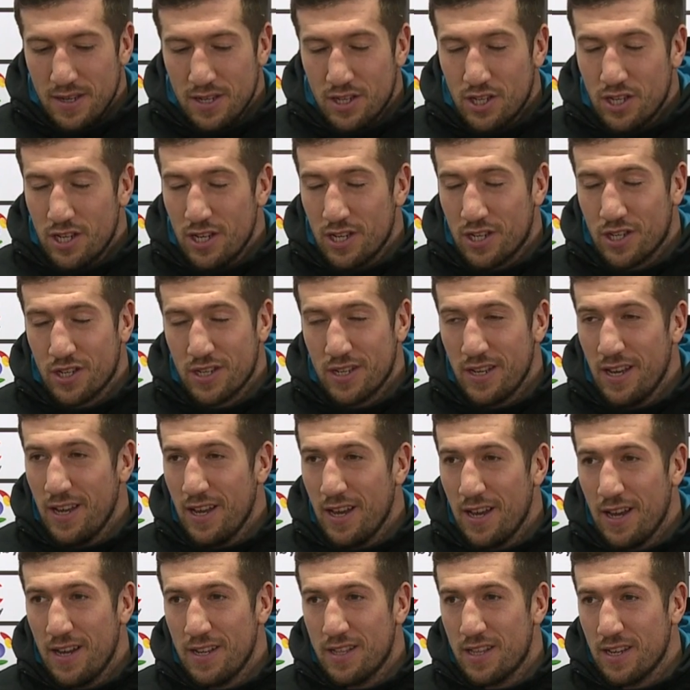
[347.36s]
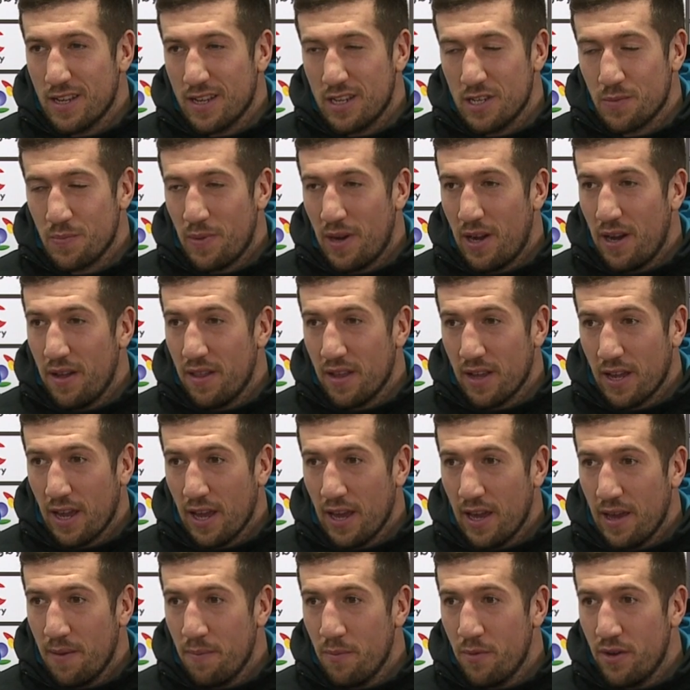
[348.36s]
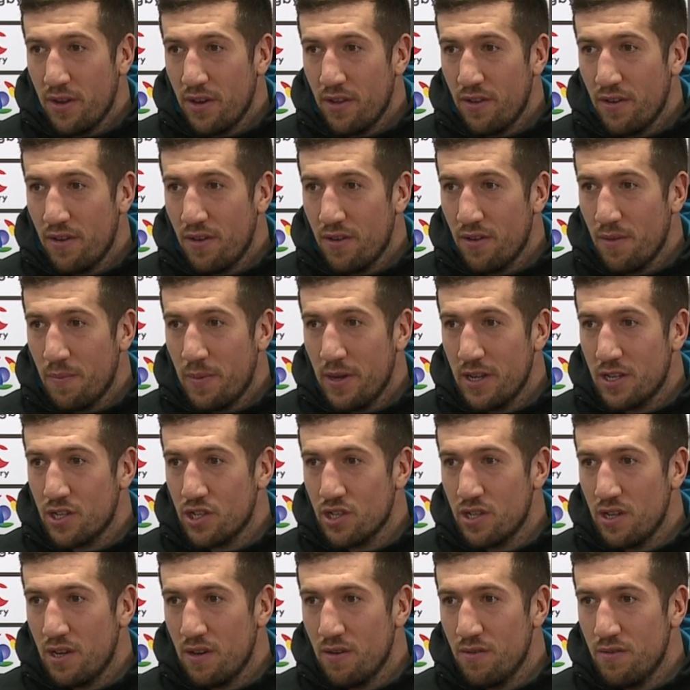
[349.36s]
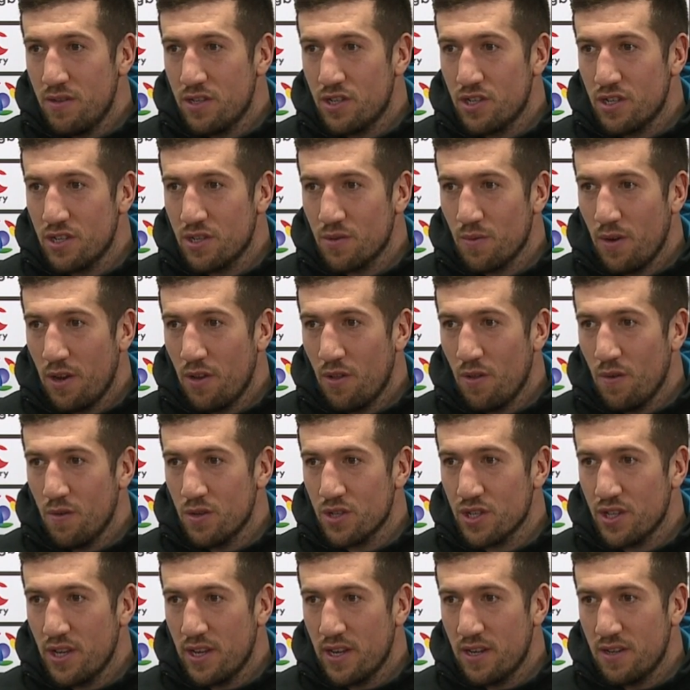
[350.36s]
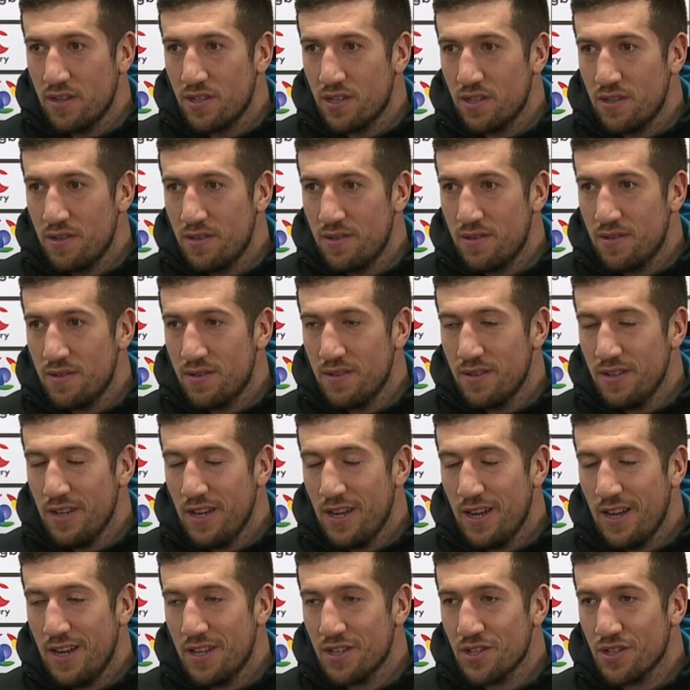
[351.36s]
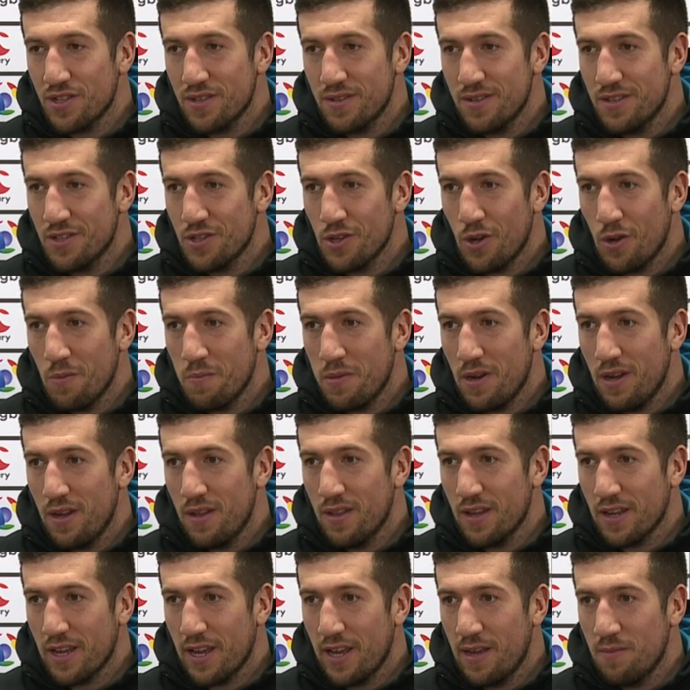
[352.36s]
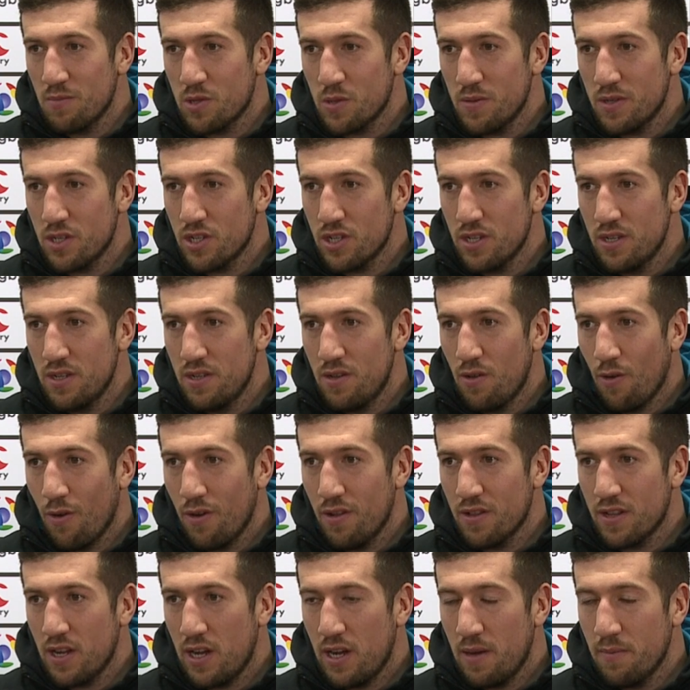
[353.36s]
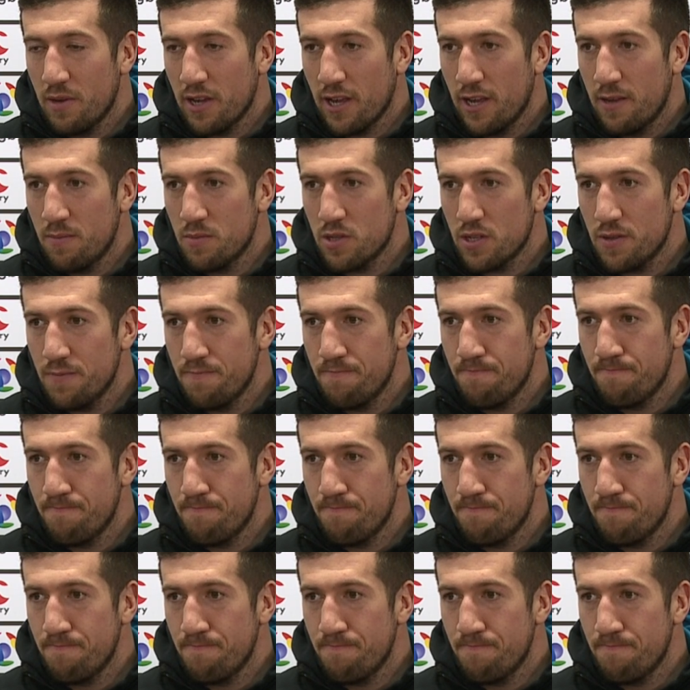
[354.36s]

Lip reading: It's just, I think it's part of the game when you're on the pitch now. It's just one of those things, and it's all part of the game, especially local derby games.